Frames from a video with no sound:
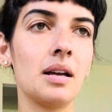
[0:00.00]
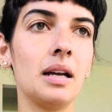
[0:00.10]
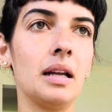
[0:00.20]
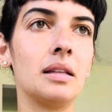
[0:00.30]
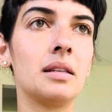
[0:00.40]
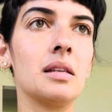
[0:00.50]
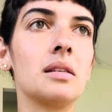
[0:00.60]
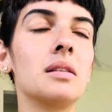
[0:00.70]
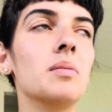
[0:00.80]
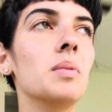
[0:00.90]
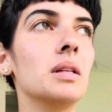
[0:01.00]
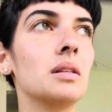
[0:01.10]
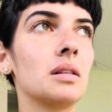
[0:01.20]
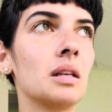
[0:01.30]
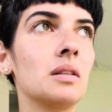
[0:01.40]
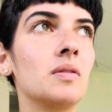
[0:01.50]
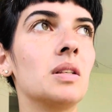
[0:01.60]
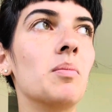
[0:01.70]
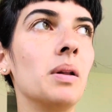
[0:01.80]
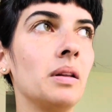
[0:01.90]
It's a sense of
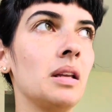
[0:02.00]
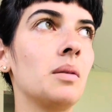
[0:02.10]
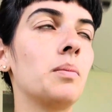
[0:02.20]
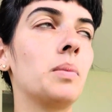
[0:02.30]
stability